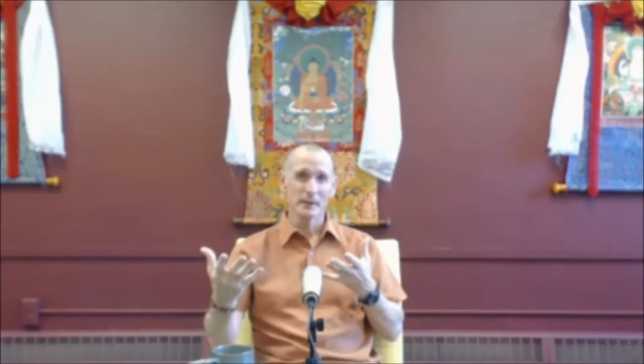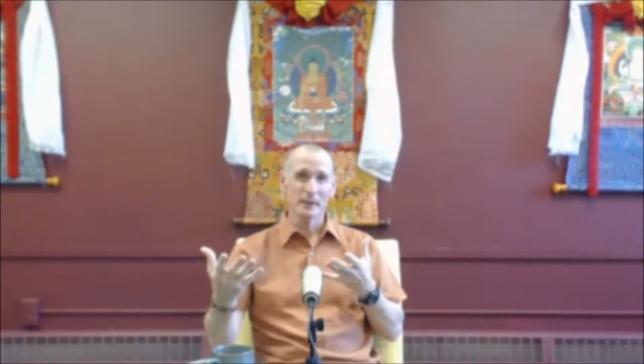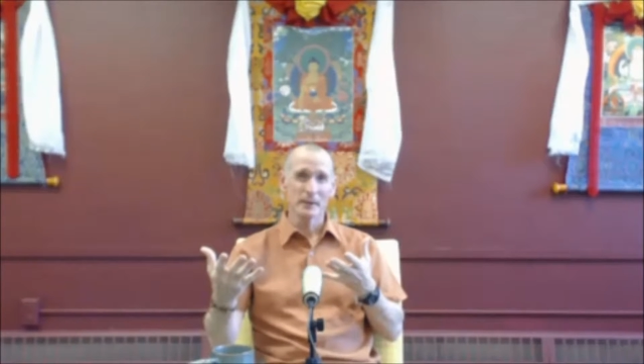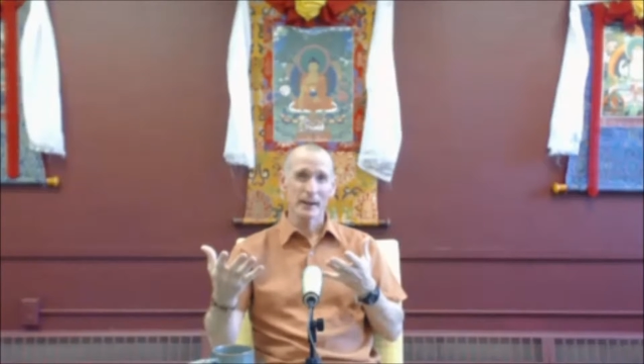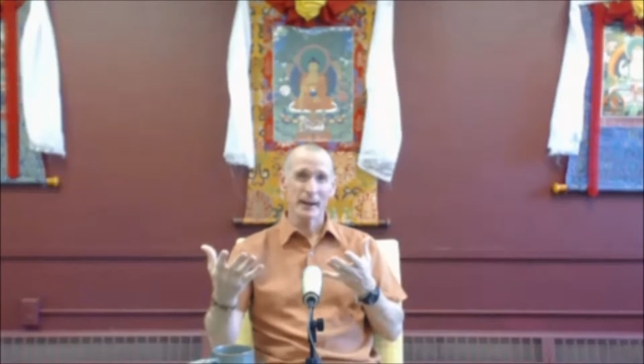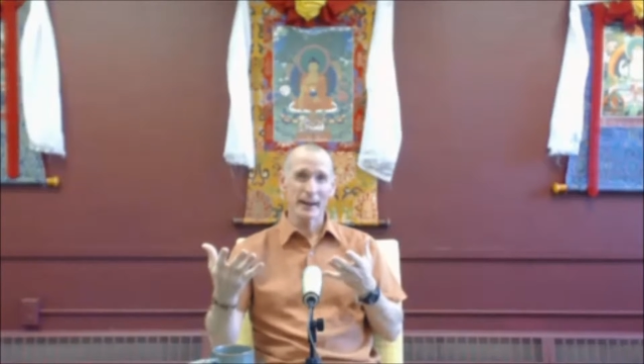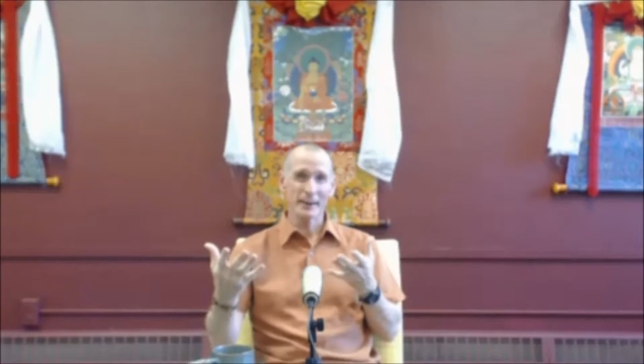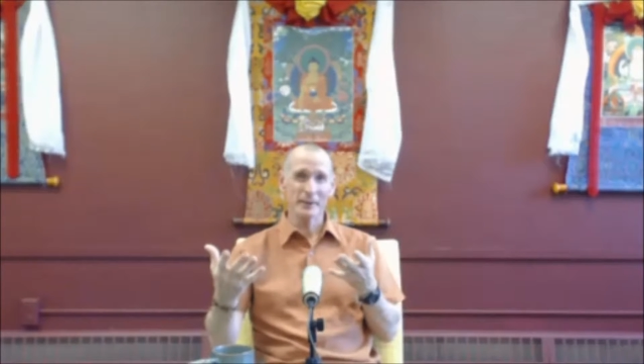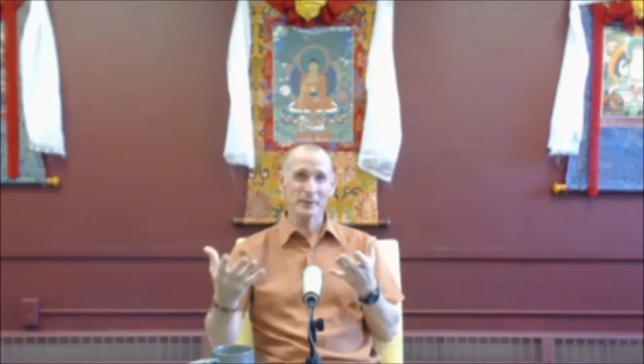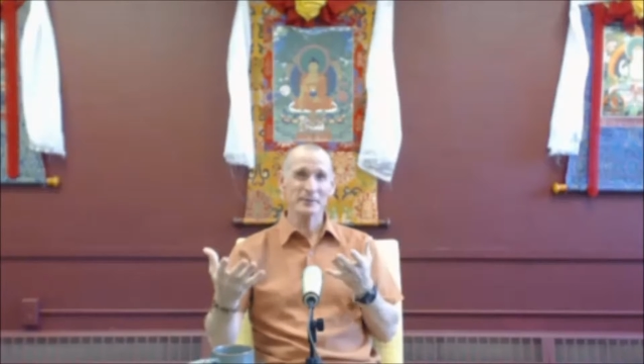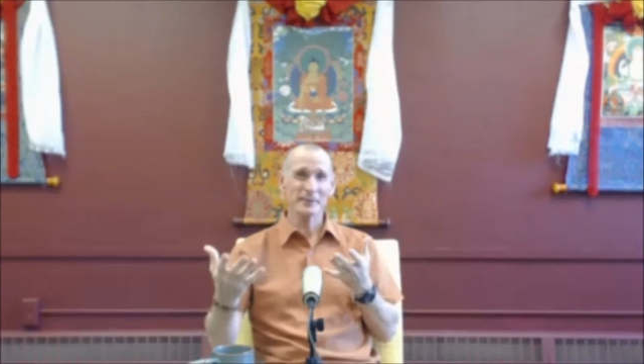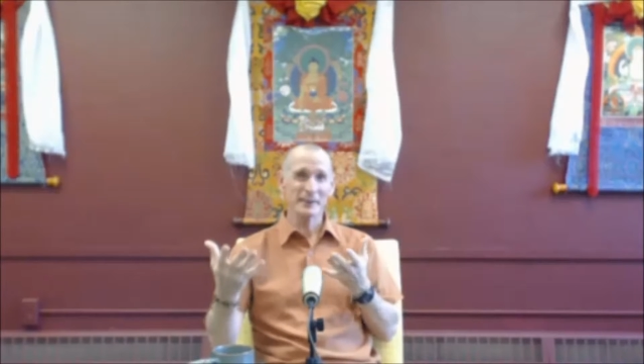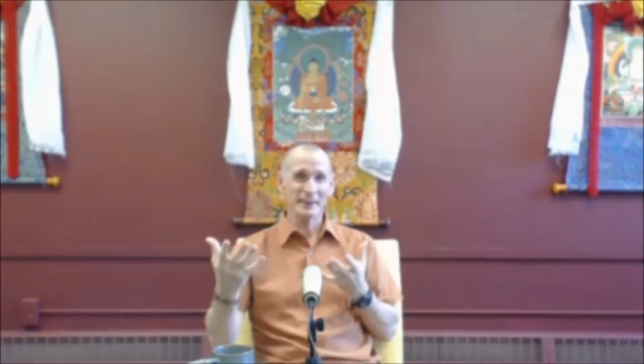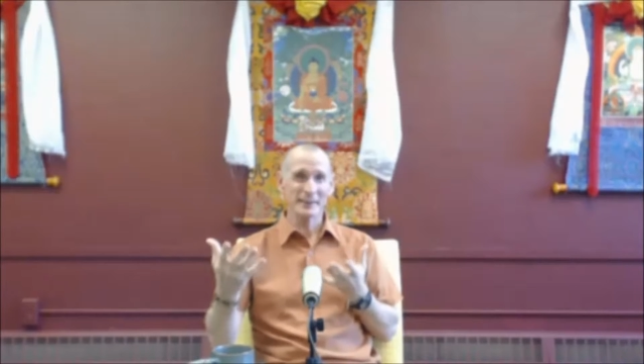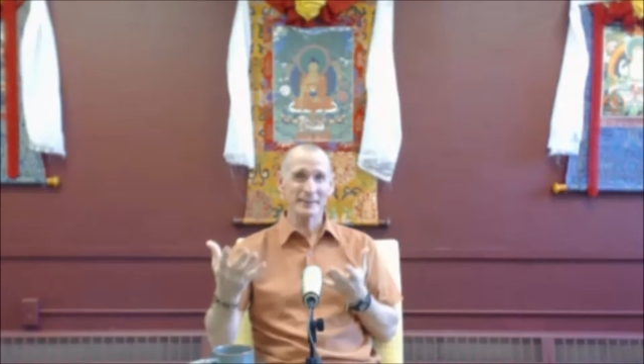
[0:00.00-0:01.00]
I
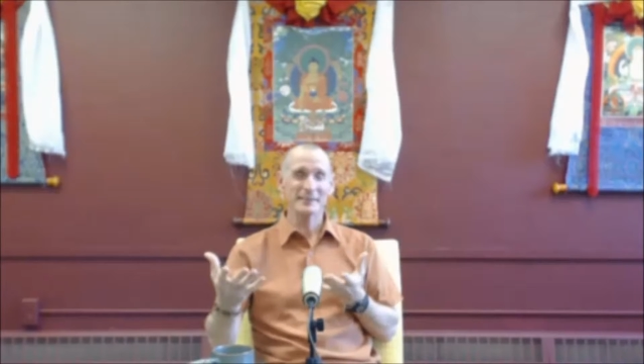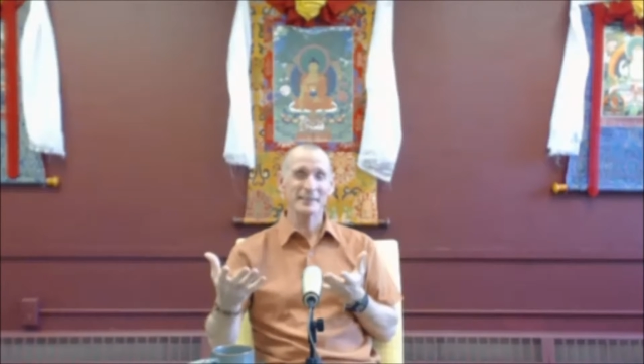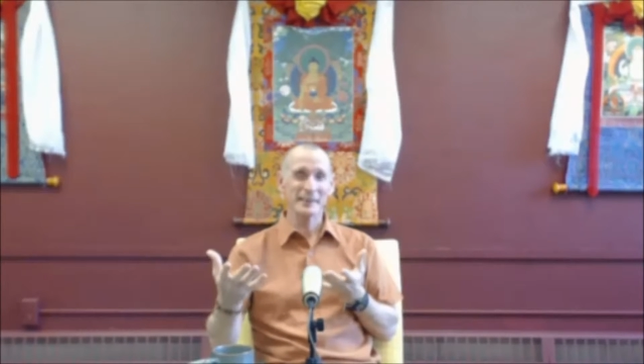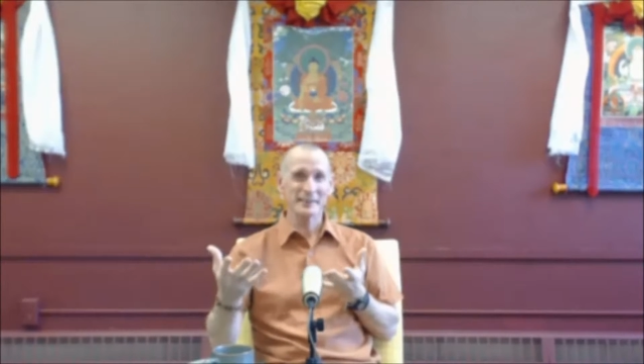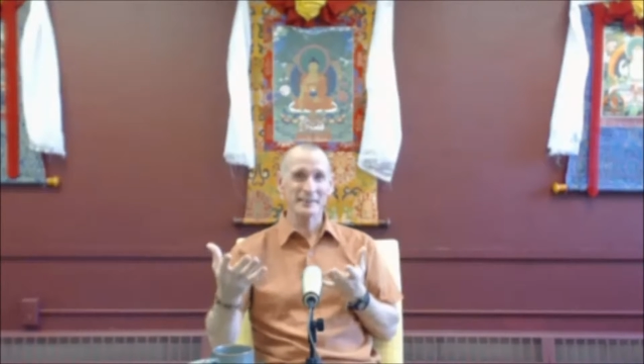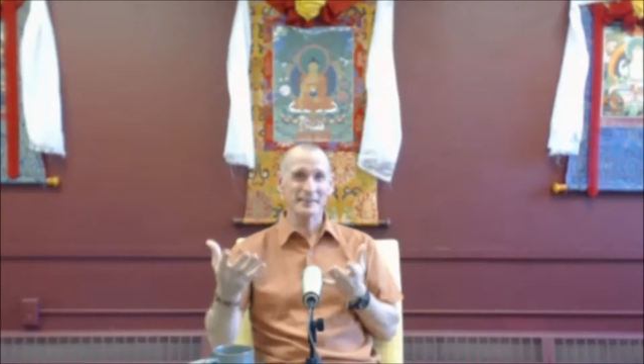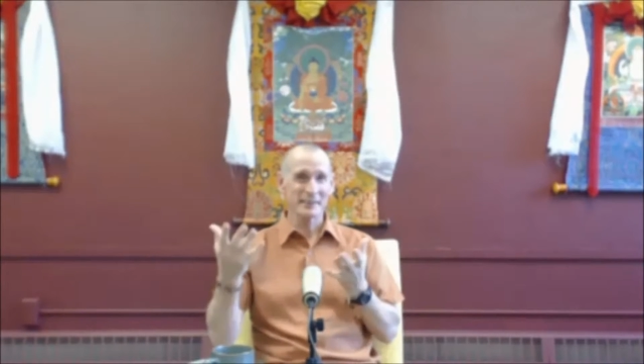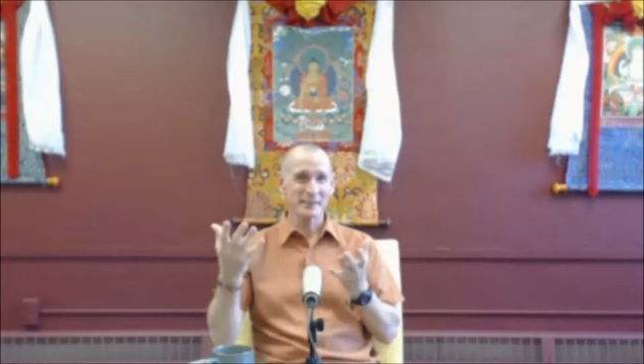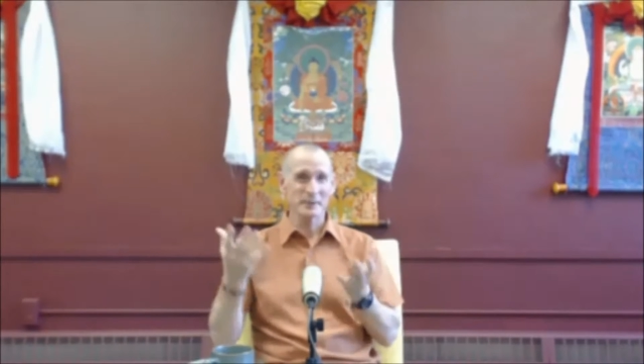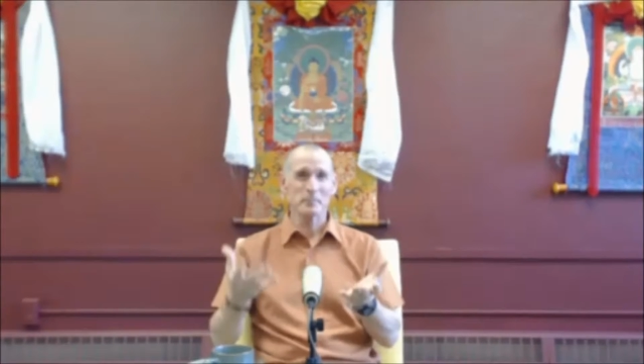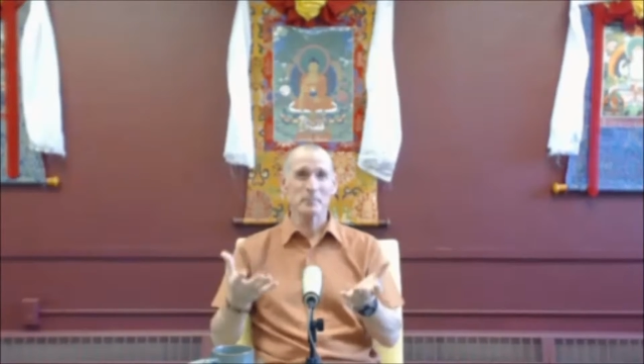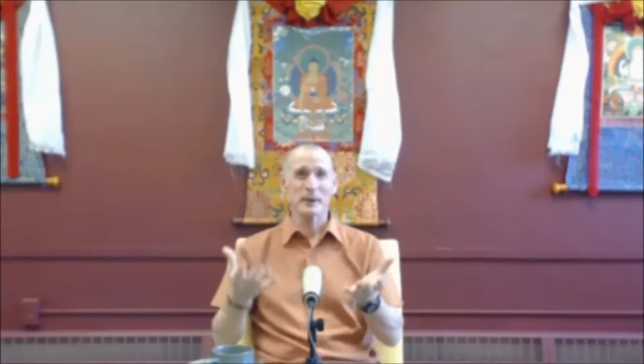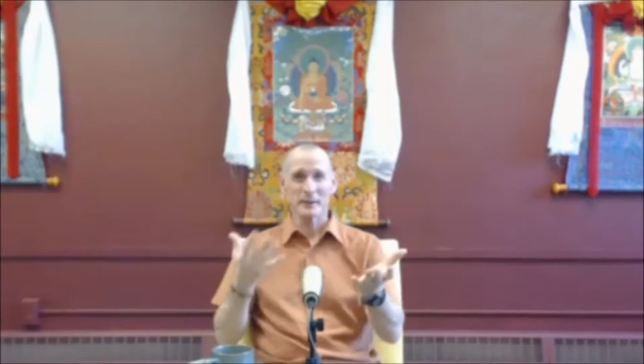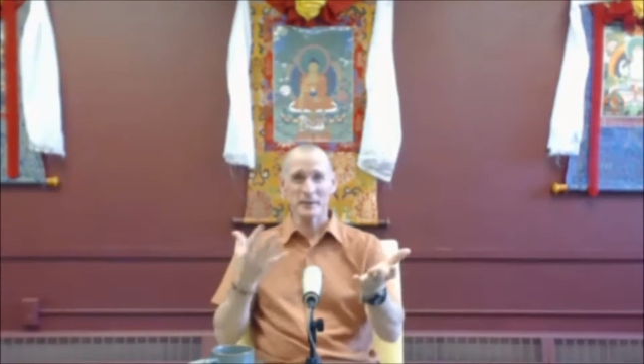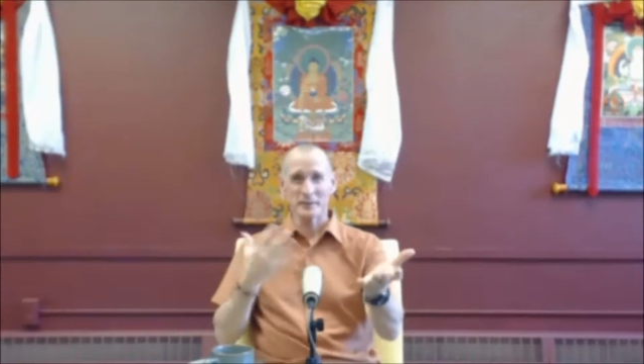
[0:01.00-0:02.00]
only exist in
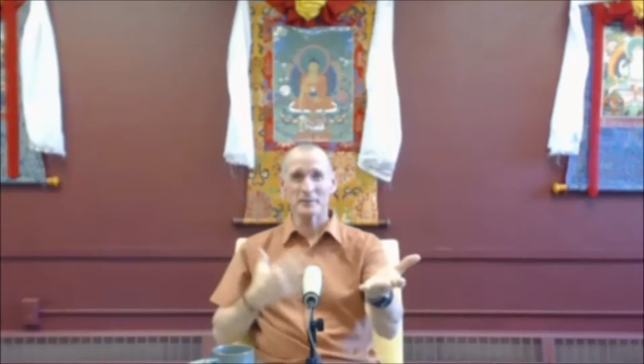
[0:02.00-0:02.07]
dependence